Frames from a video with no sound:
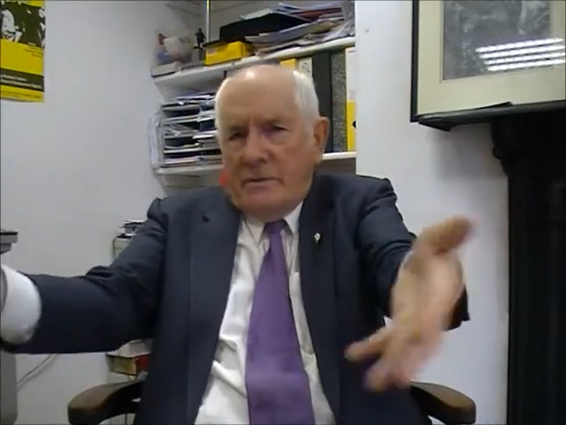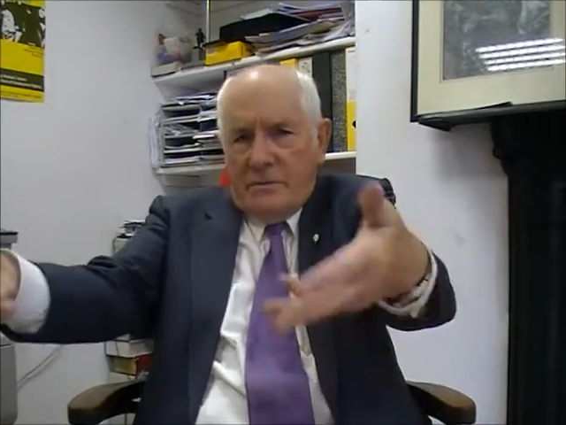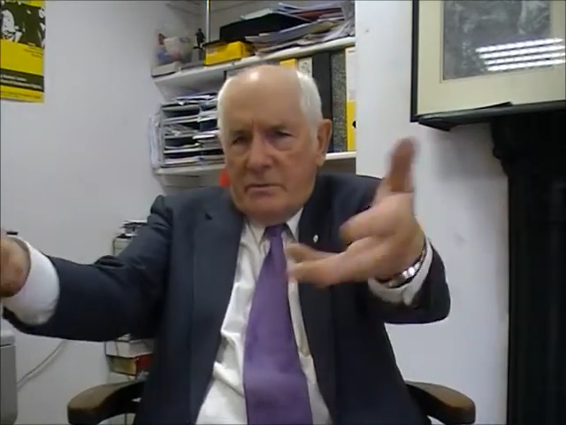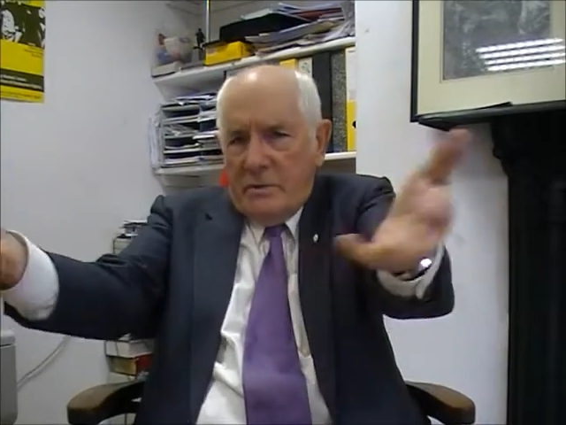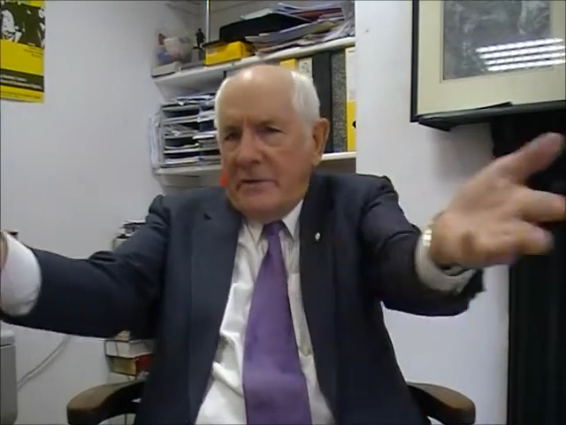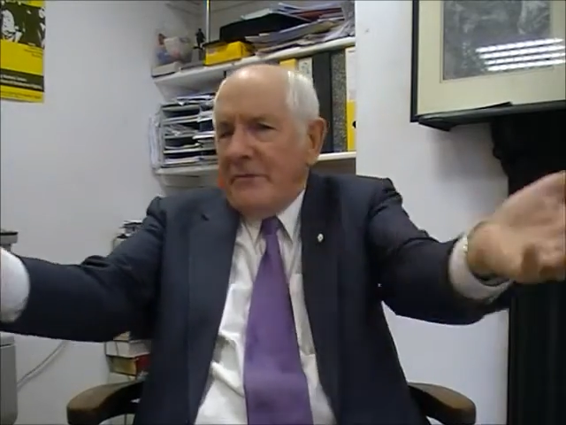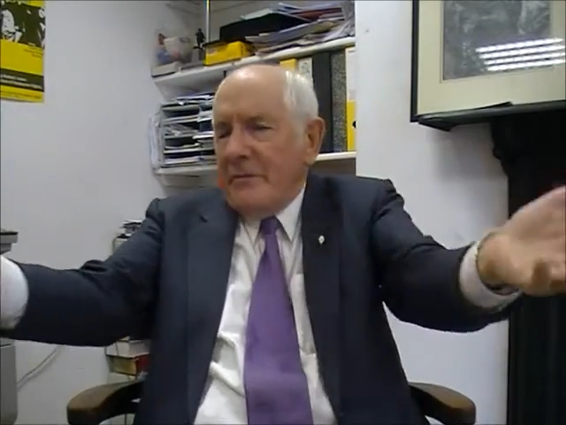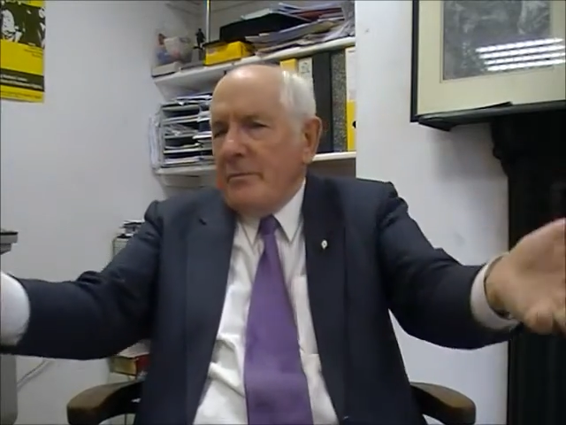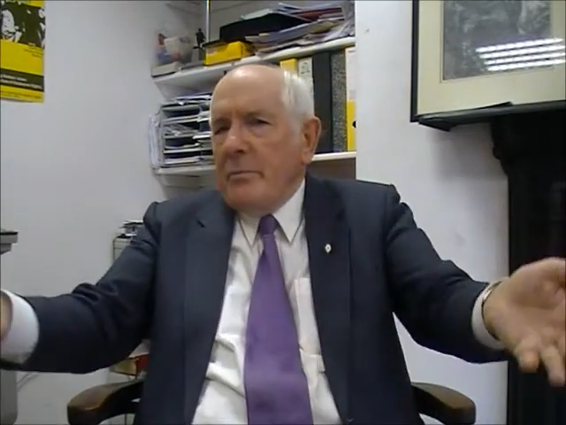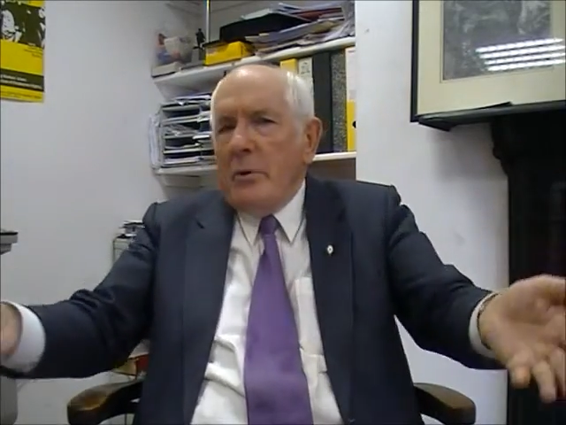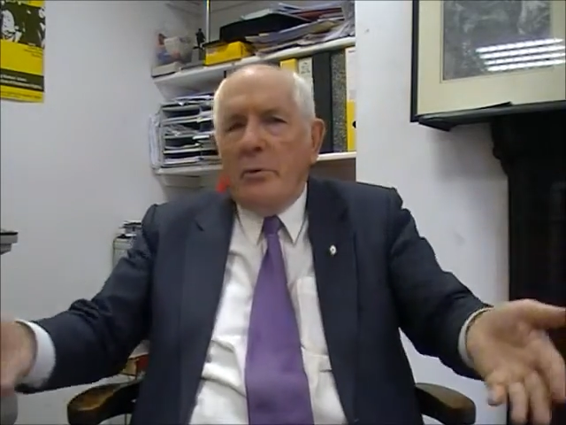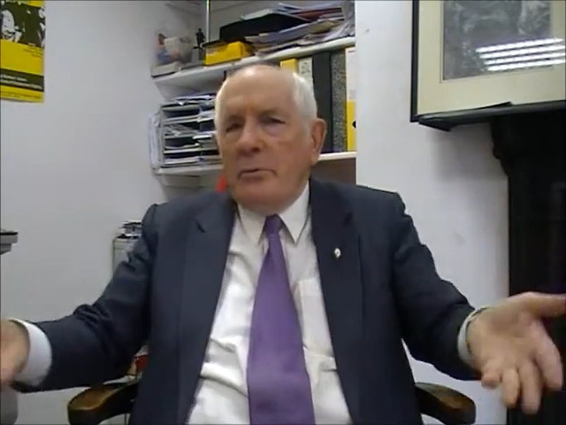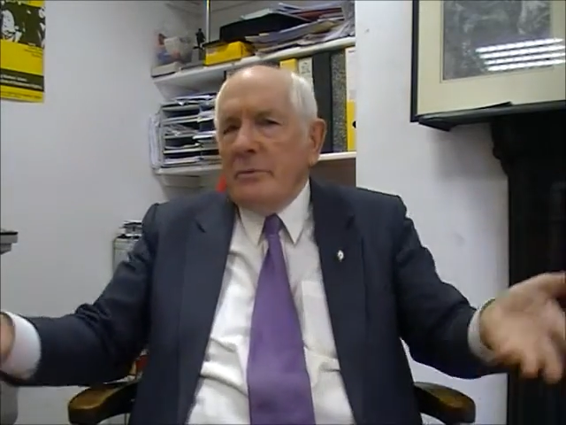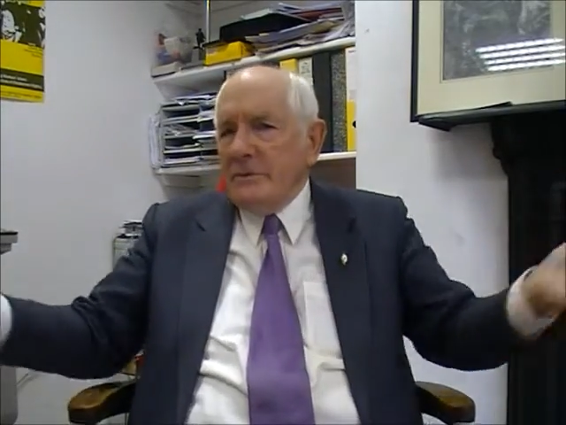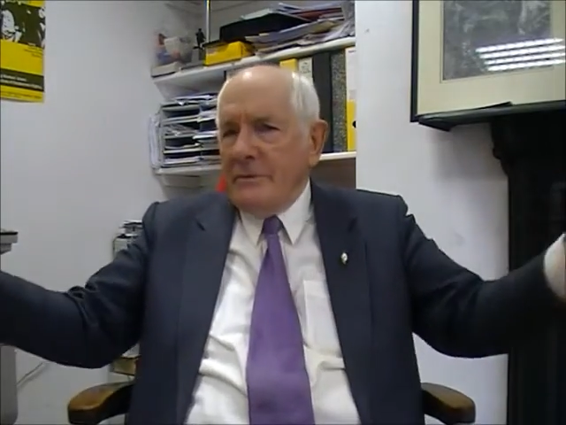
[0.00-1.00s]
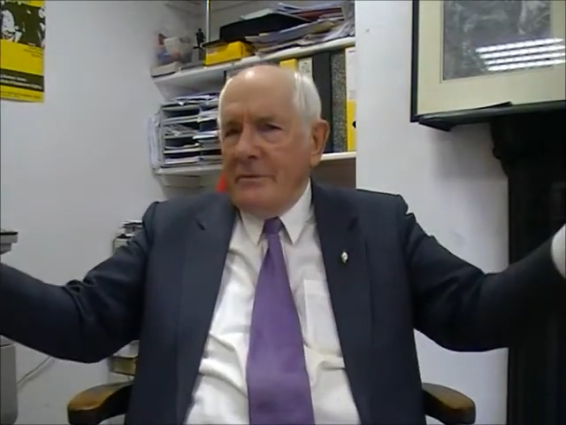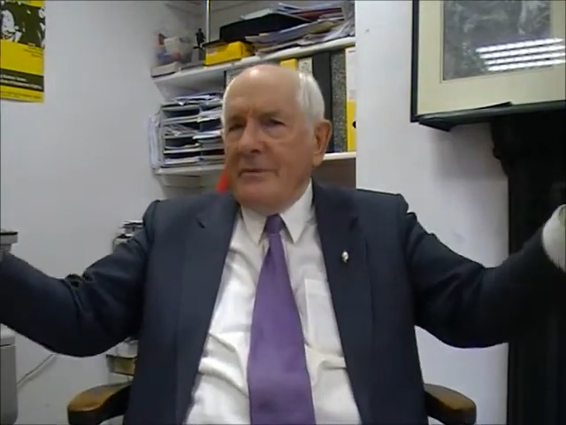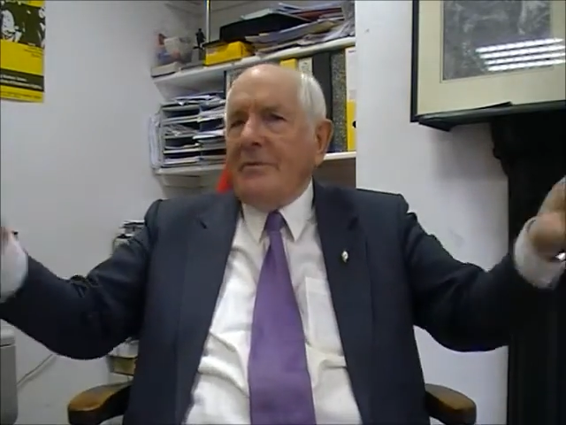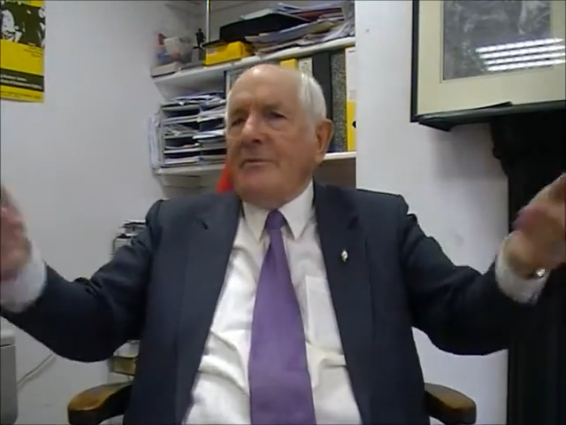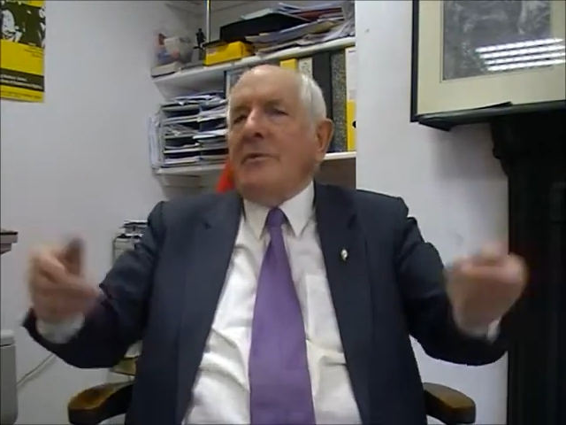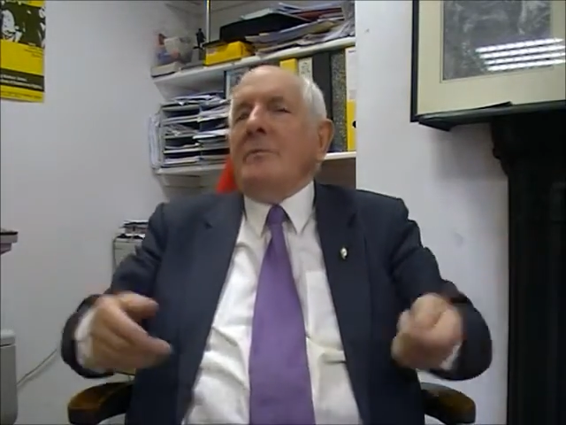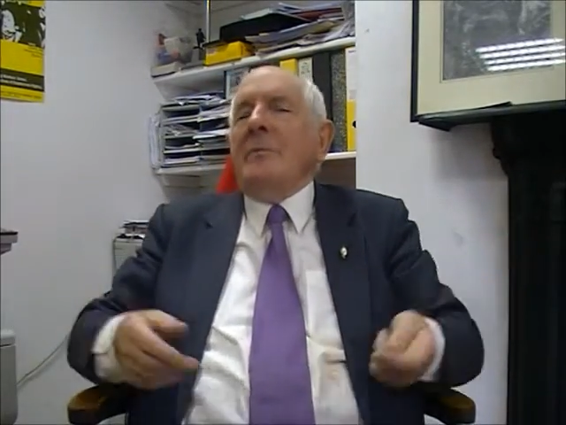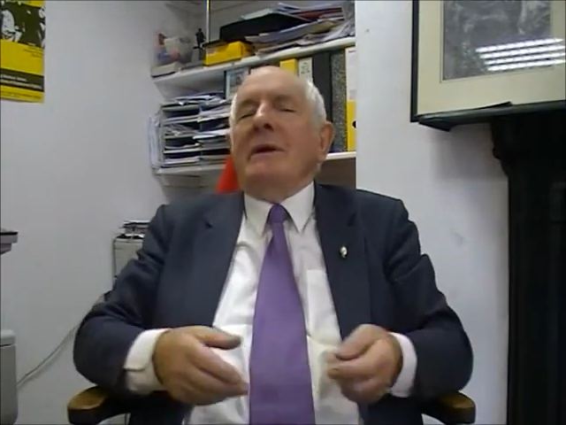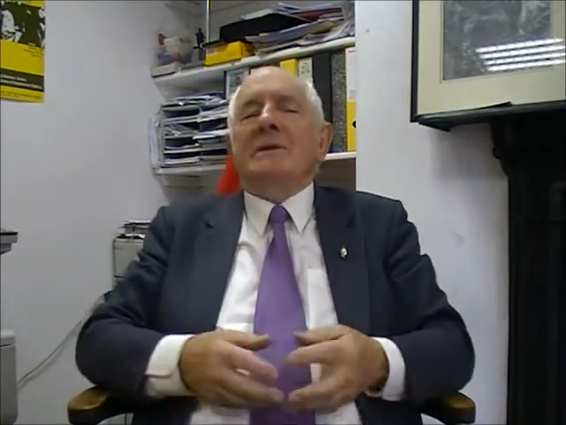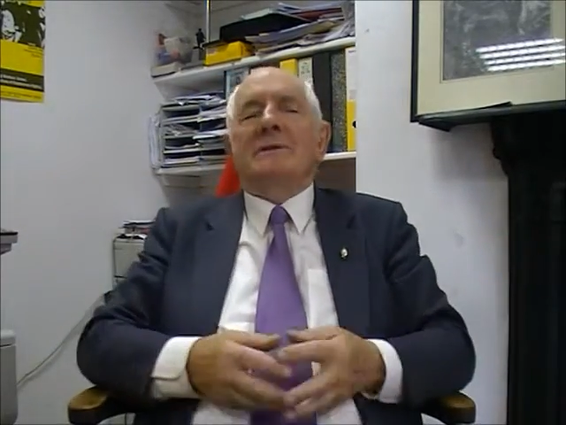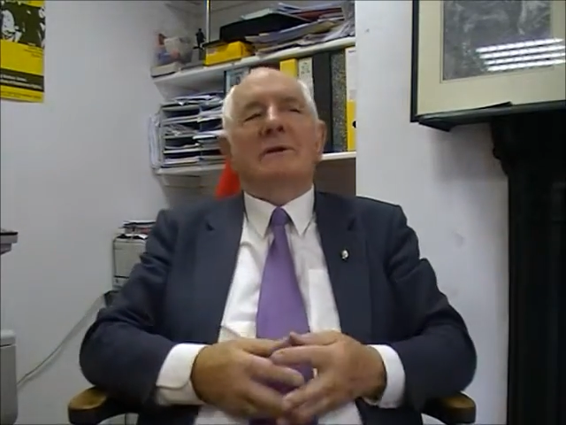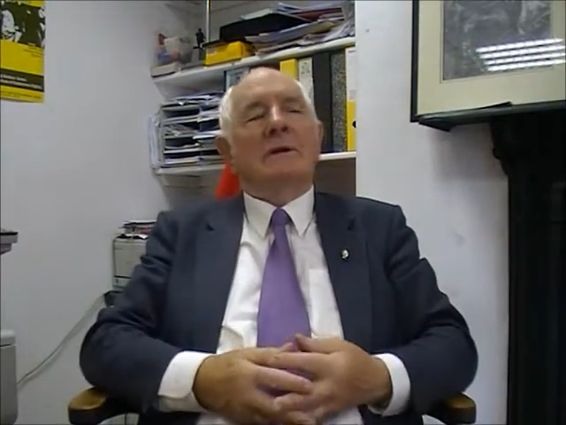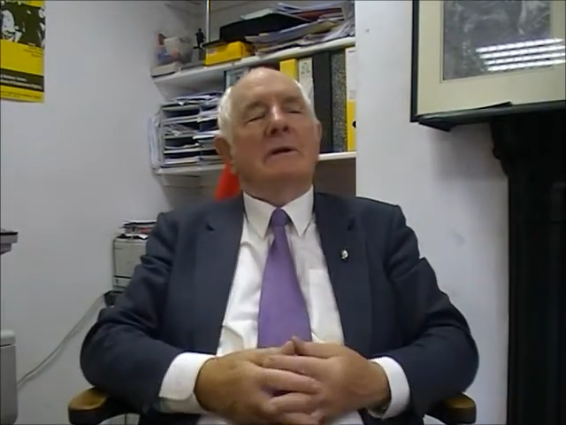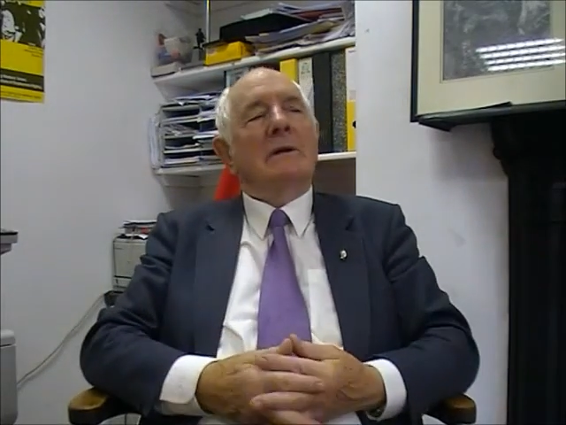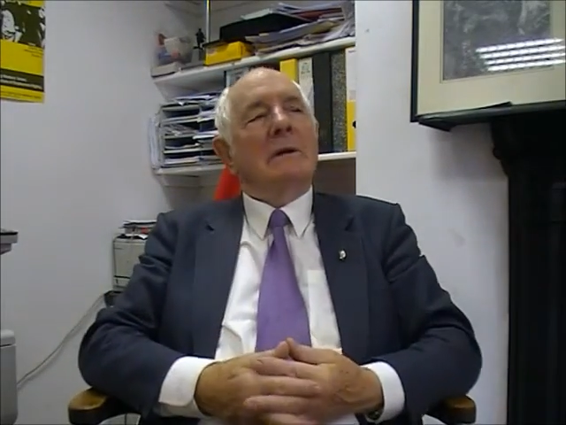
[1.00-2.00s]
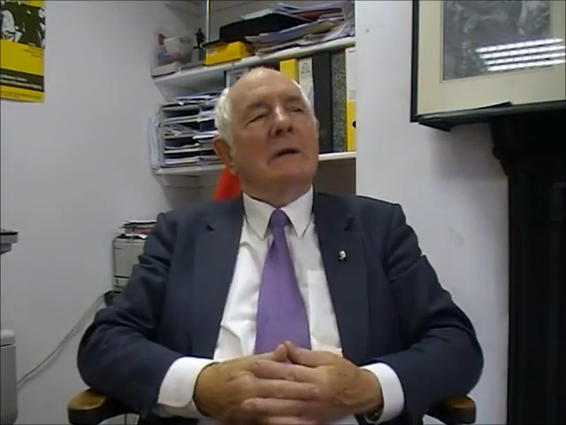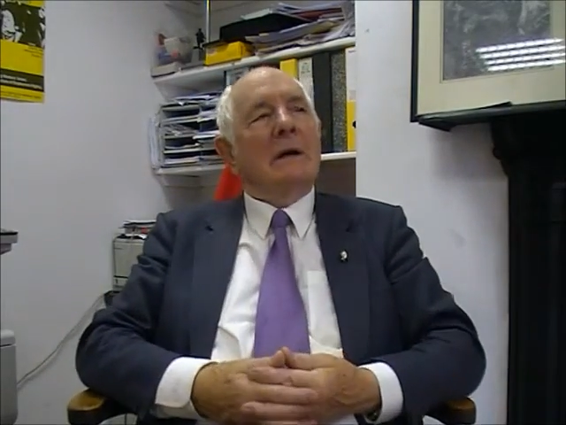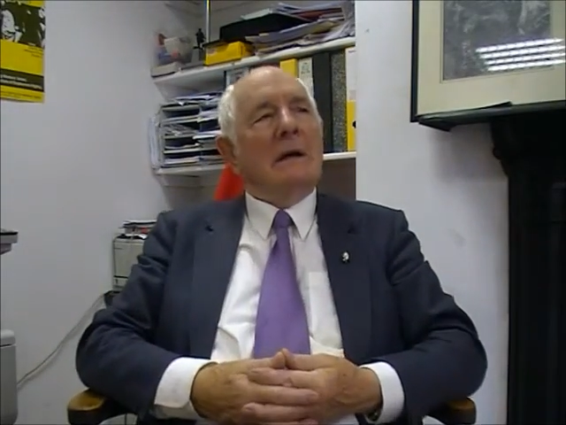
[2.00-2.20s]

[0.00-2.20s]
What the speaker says: whatever bones or whatever remains of it.